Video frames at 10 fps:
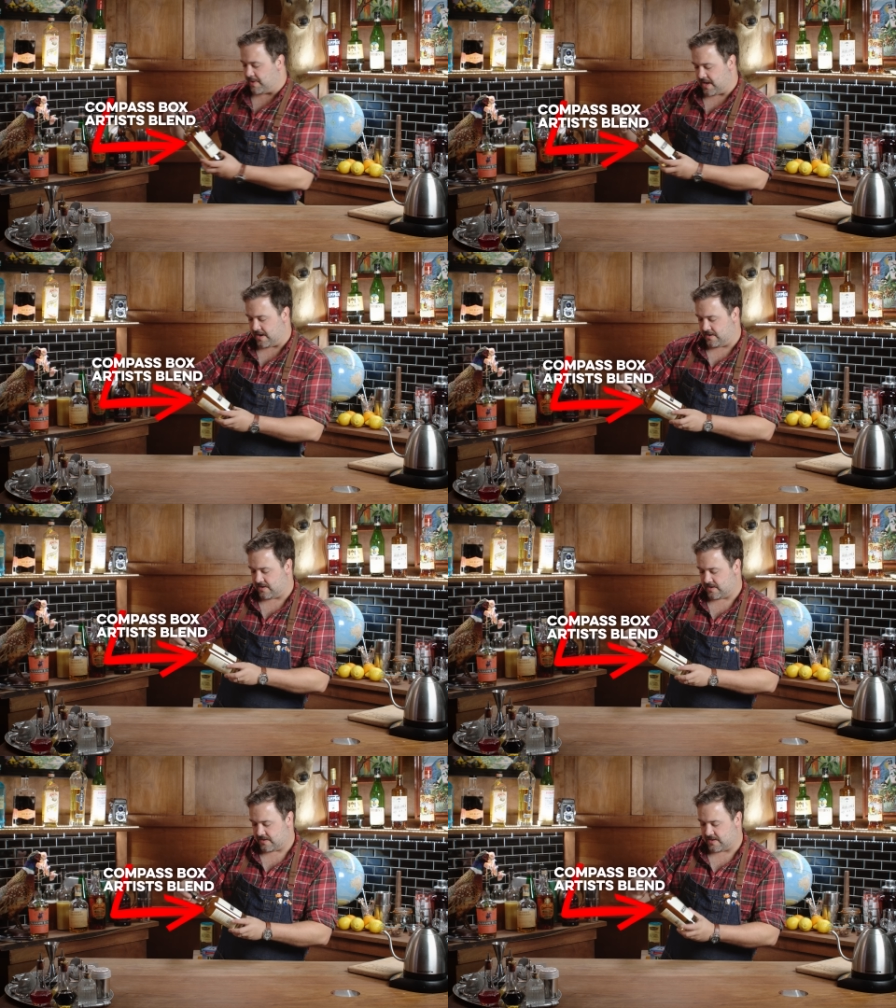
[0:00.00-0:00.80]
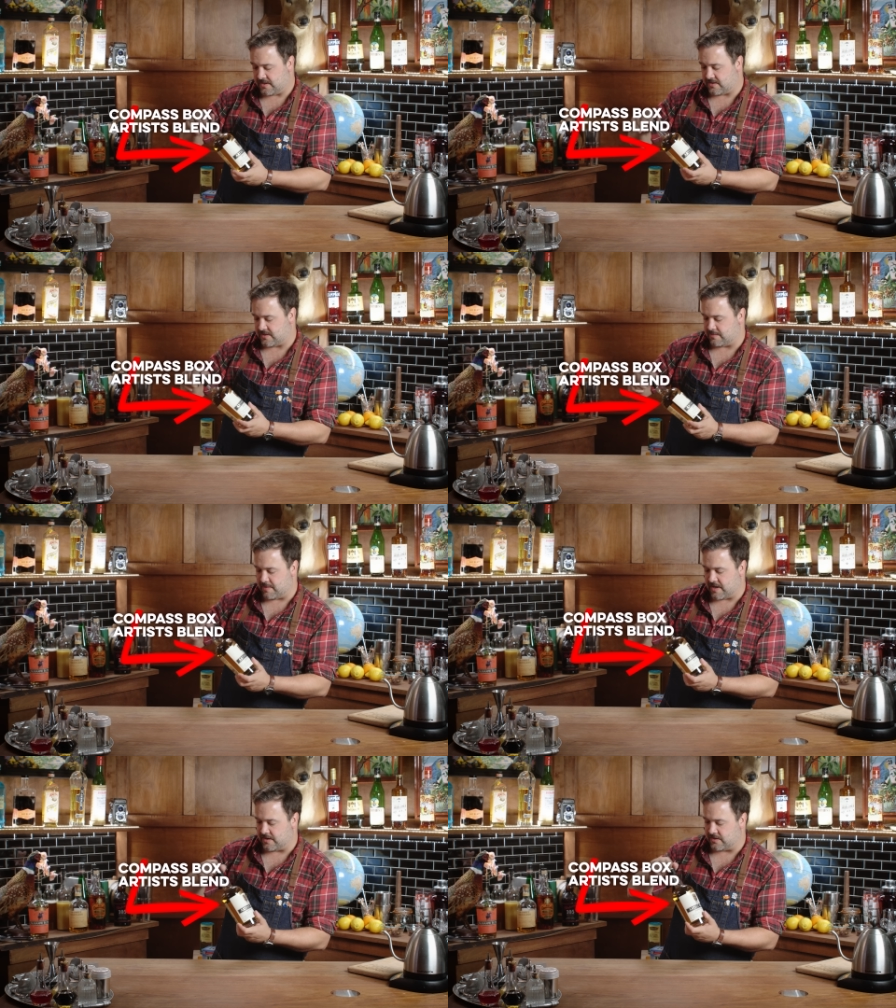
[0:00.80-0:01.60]
Blend, this
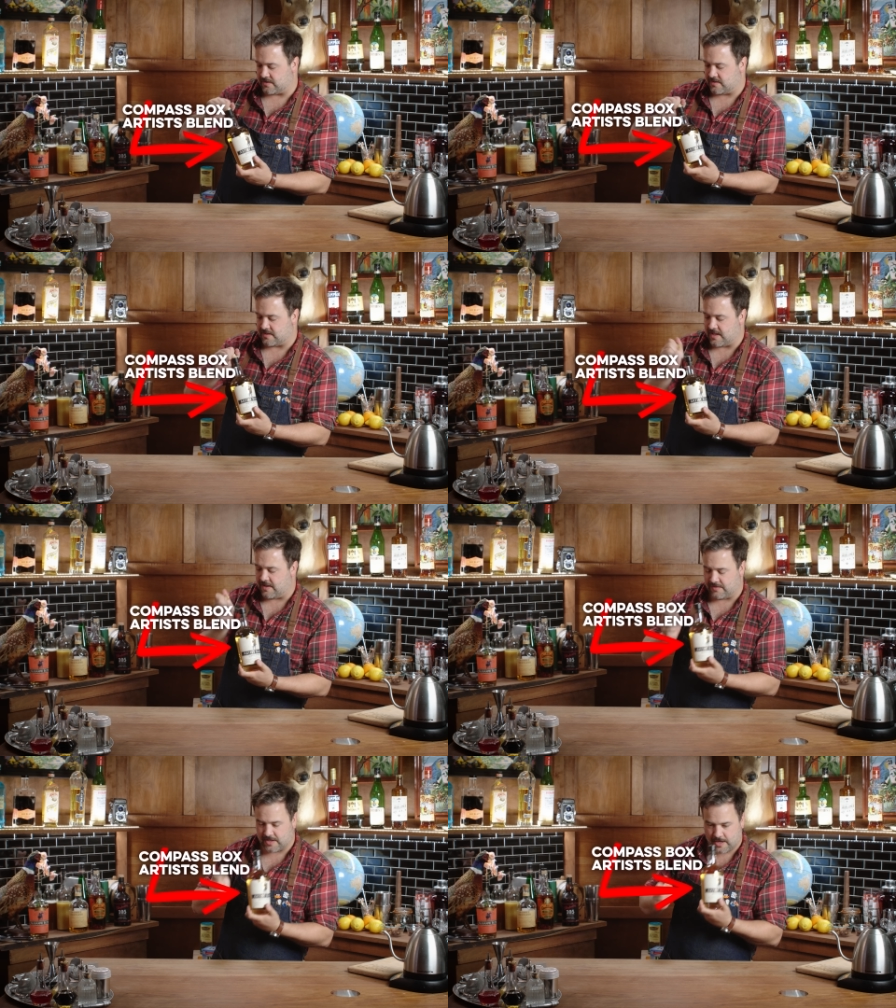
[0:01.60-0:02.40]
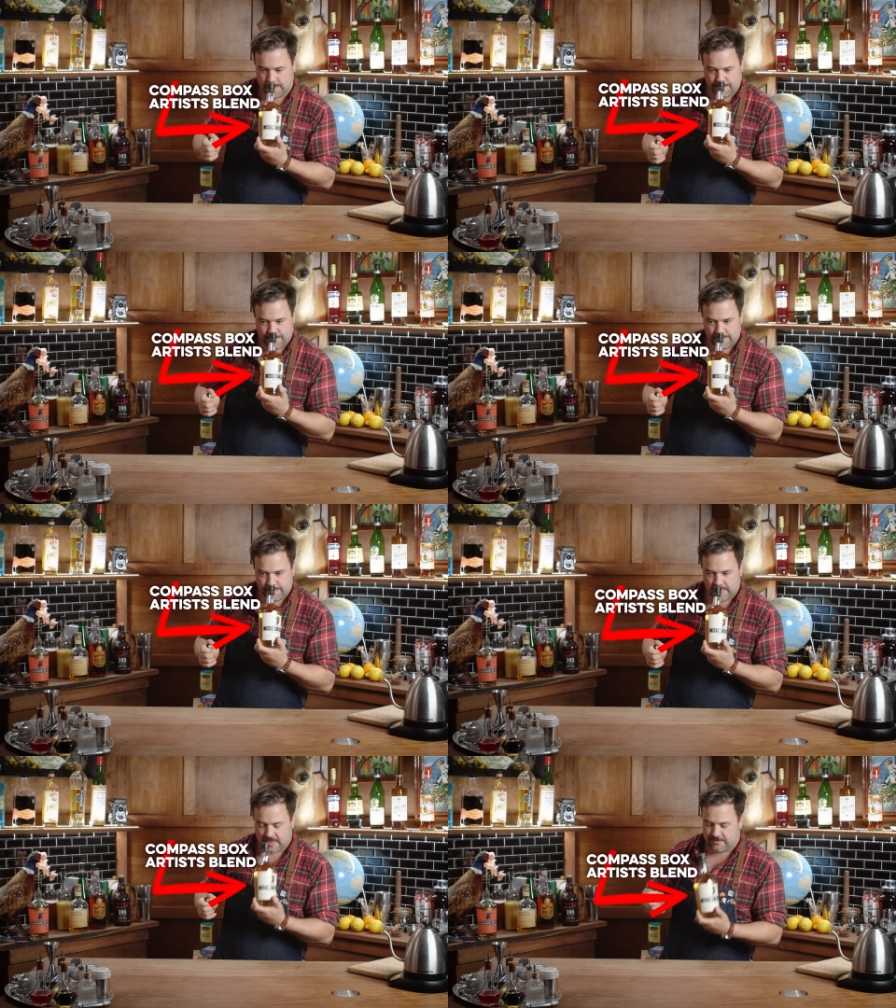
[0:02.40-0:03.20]
smells lovely
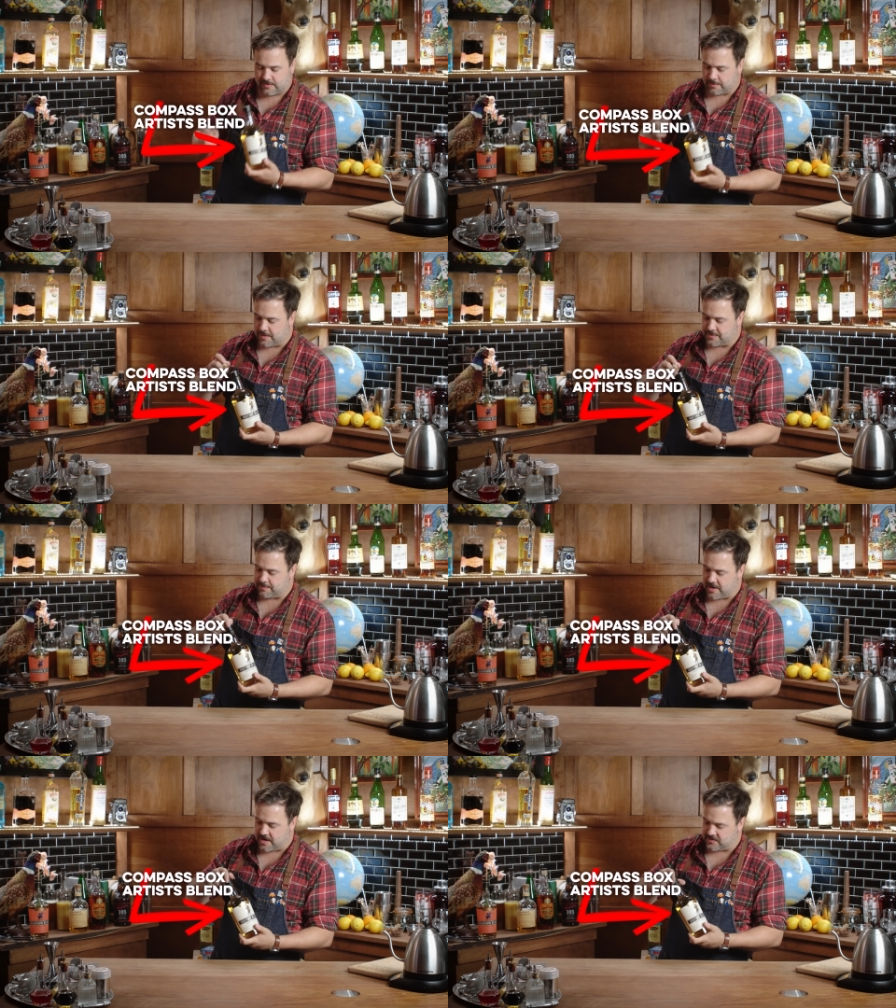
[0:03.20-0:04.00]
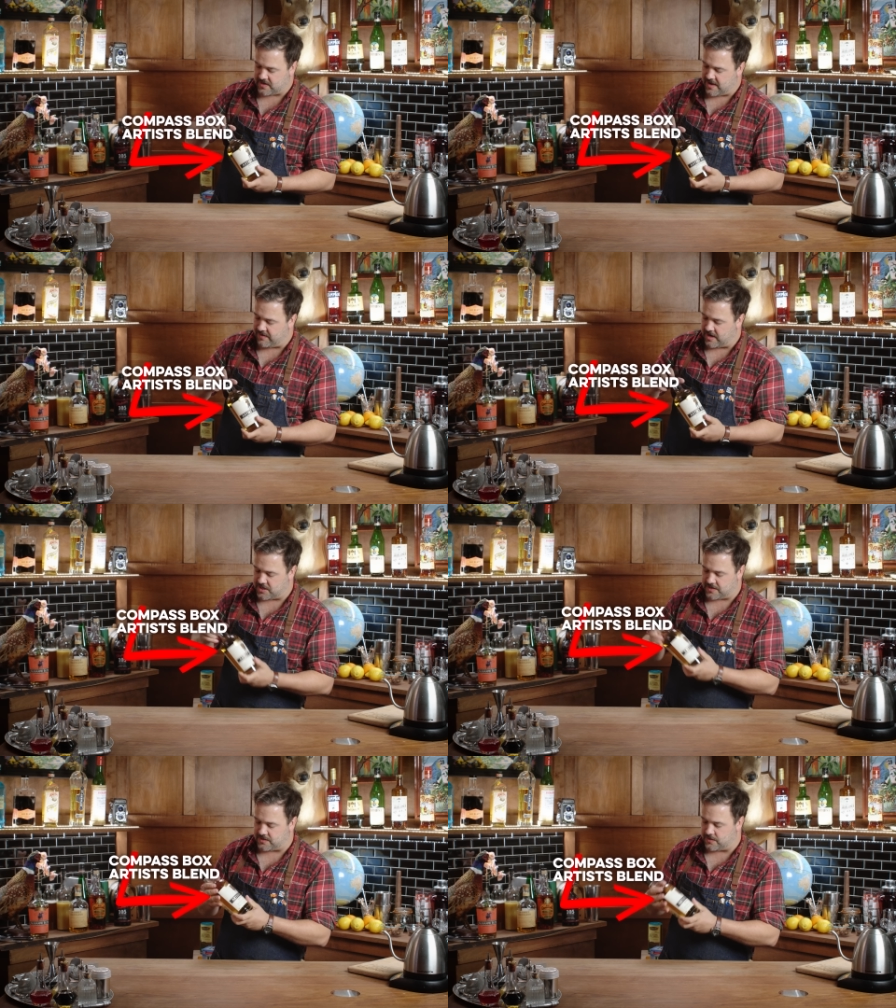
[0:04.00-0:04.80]
from Compass Box, and I haven't had a
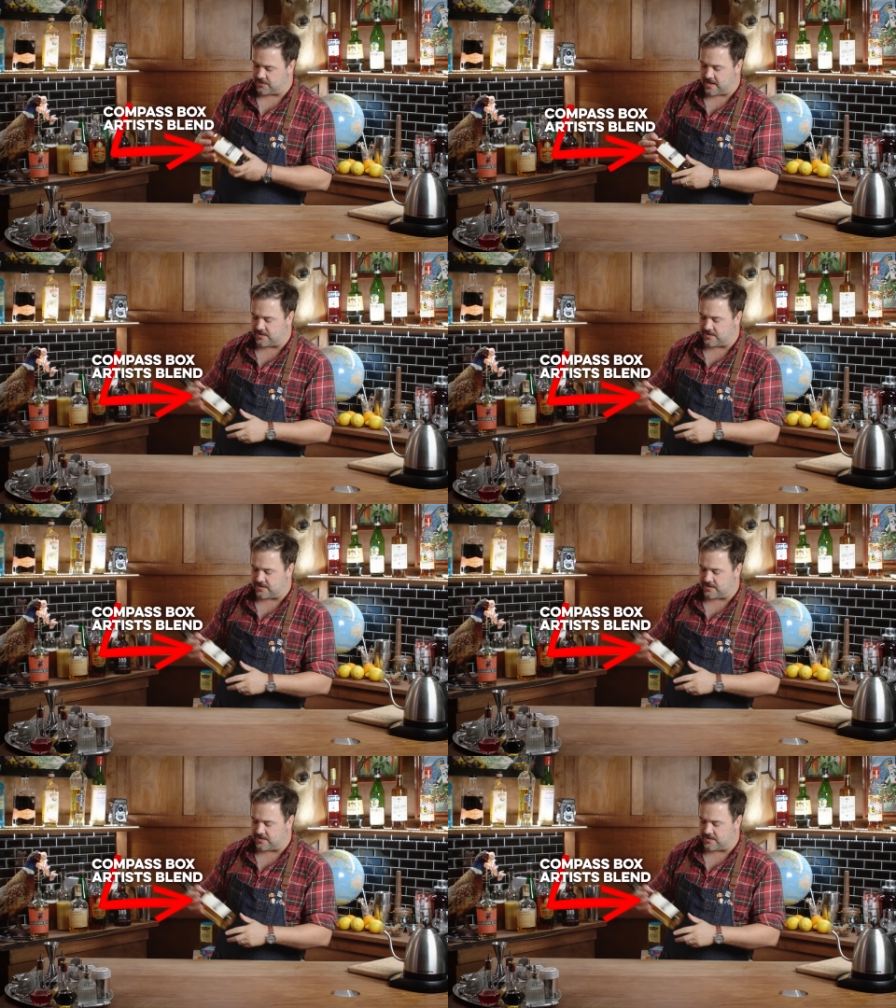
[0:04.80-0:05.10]
chance to use it.